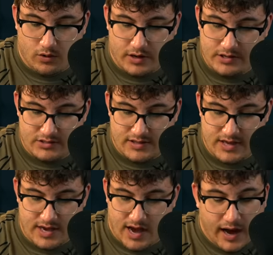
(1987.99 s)
well, here's the
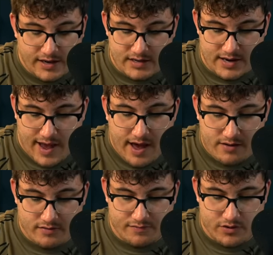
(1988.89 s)
thing. I can
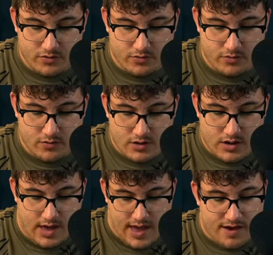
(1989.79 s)
have you,
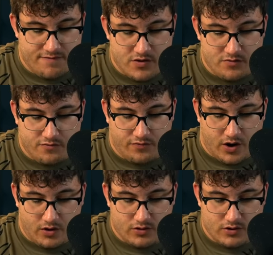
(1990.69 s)
if you
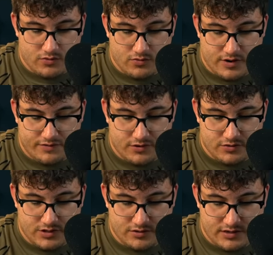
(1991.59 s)
follow, if the
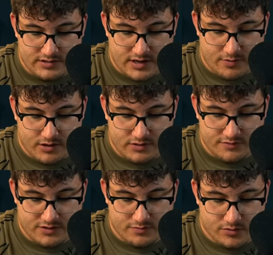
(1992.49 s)
utilities stay
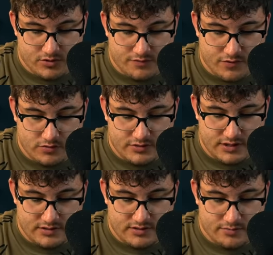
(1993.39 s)
relatively similar, the phone
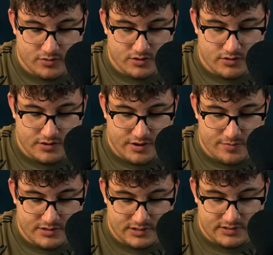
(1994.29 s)
stays similar, the
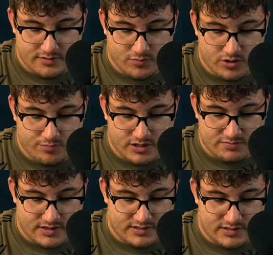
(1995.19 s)
therapy stays similar, bus
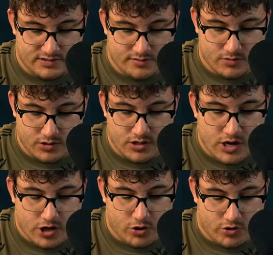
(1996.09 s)
pass stays similar,
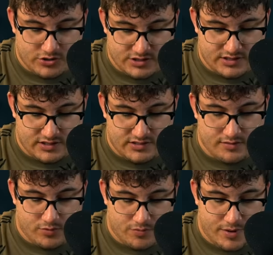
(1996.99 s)
groceries stays
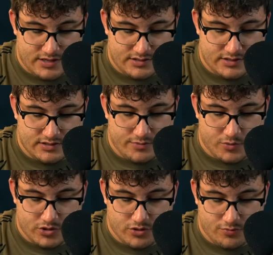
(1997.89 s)
similar, pet stays
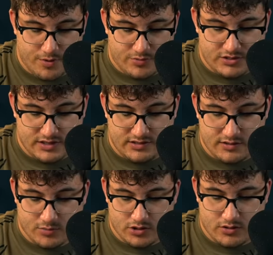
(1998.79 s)
similar, toilet paper stays
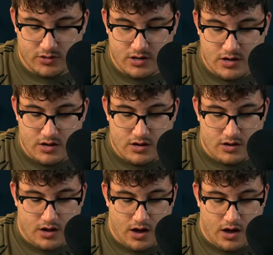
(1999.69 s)
similar.
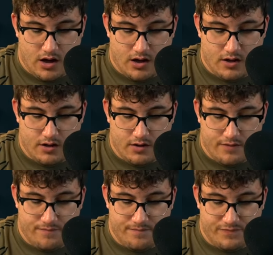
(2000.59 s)

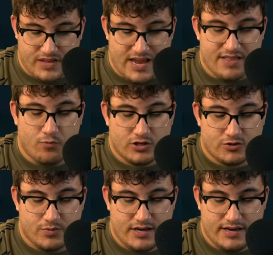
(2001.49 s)
Uh, and
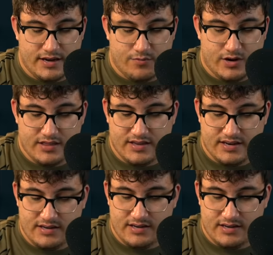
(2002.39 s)
once we get rid of the